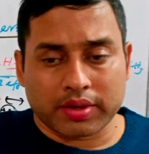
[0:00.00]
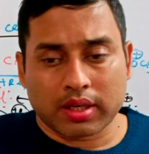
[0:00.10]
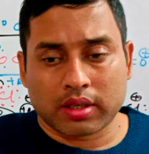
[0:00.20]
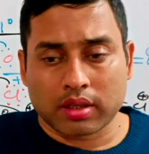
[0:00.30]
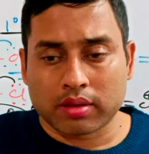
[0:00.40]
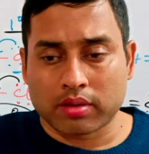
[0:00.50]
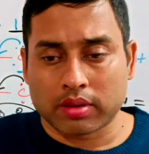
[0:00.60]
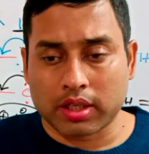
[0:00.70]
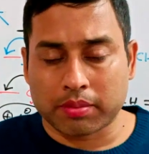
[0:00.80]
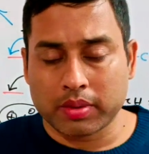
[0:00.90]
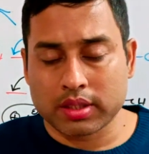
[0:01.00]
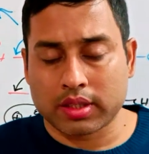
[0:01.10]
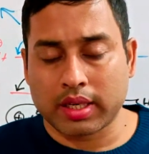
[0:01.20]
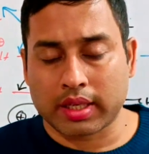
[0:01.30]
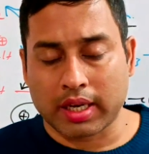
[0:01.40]
effect, that
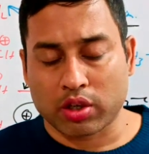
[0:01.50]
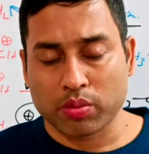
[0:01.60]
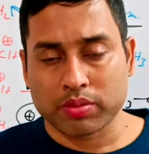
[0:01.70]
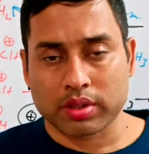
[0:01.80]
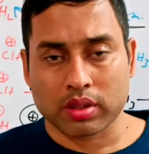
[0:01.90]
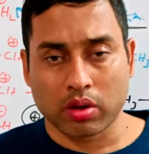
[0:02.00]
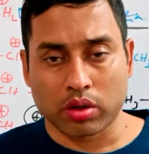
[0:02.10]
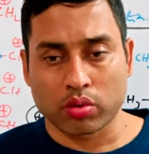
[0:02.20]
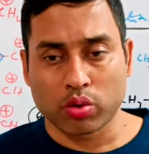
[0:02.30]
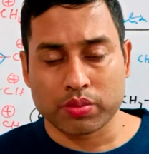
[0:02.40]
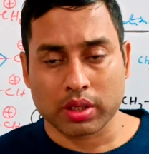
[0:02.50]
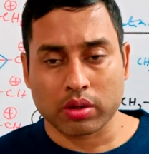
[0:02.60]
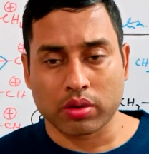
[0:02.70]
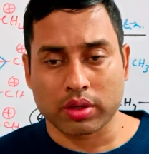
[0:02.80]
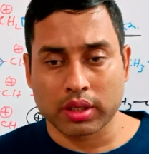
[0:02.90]
means that atoms or groups are
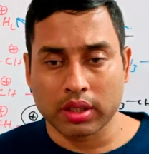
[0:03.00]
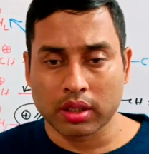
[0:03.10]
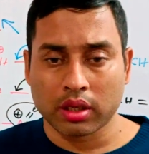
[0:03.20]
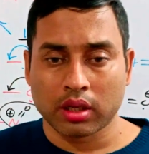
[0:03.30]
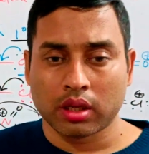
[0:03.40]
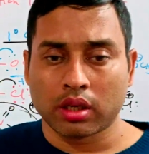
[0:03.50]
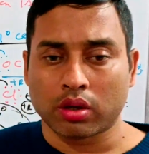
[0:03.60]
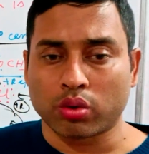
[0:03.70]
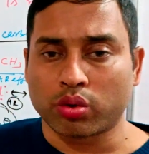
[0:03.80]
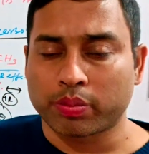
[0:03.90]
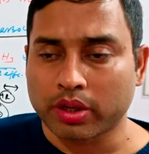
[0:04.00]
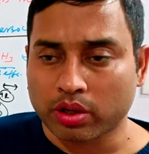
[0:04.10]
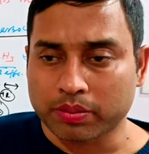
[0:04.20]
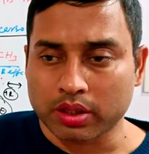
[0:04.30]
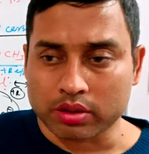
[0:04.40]
containing lone
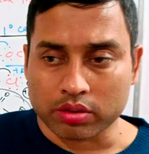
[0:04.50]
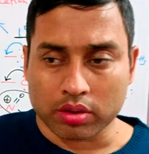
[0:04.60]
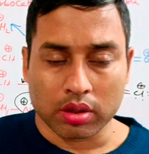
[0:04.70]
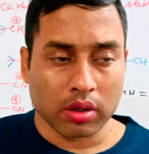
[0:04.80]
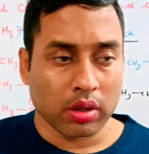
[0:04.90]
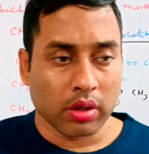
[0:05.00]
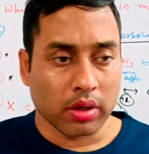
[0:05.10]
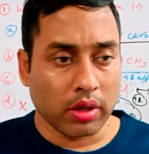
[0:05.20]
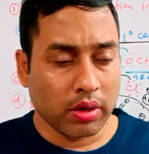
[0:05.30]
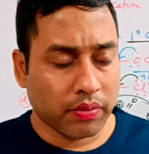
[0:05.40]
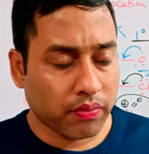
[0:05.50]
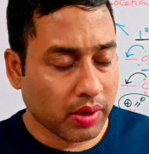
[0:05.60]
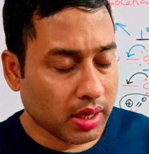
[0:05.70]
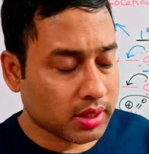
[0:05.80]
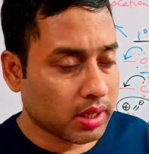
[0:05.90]
pair of electron. If
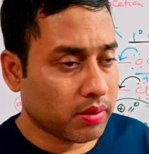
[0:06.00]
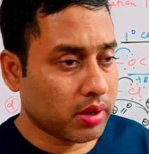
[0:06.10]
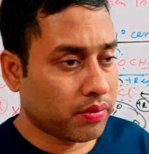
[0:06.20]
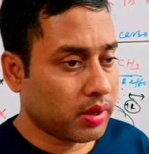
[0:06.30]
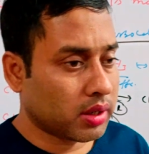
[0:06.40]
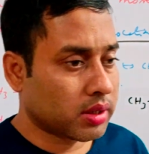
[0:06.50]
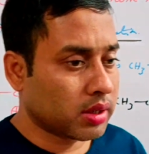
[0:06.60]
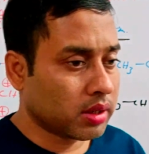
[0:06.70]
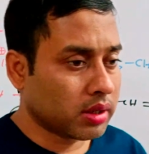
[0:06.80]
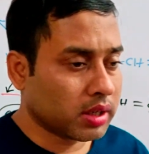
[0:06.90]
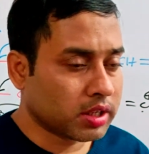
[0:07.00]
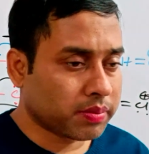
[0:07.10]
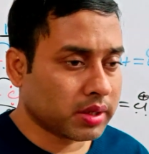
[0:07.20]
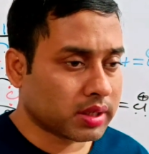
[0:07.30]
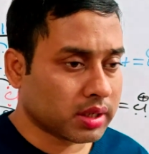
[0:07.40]
plus R effect is
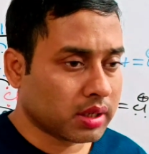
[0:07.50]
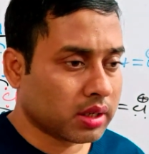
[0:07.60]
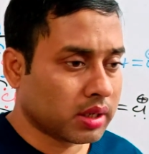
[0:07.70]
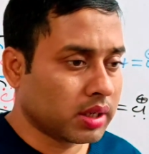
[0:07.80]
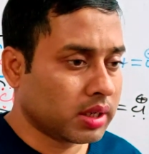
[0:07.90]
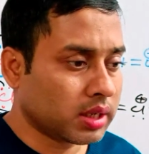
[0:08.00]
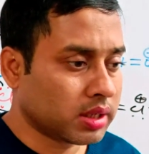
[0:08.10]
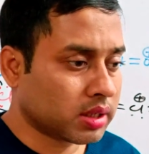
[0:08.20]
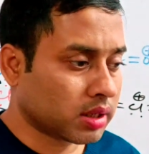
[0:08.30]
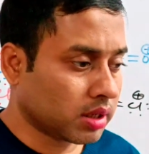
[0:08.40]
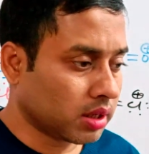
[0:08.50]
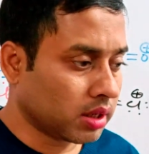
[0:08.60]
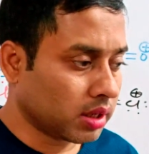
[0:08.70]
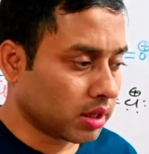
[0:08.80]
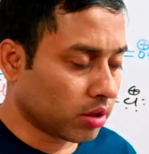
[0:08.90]
present, it is
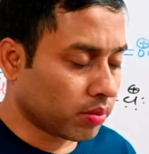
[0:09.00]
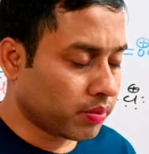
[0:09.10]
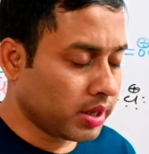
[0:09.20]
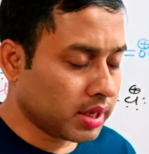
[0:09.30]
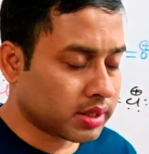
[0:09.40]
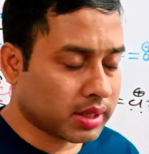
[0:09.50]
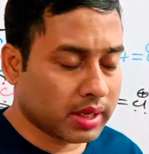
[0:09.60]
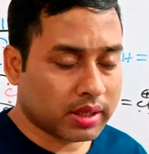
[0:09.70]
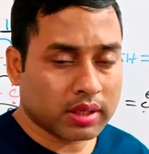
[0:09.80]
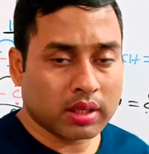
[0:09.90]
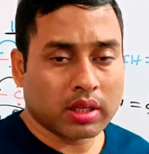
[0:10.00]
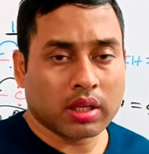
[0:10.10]
obvious that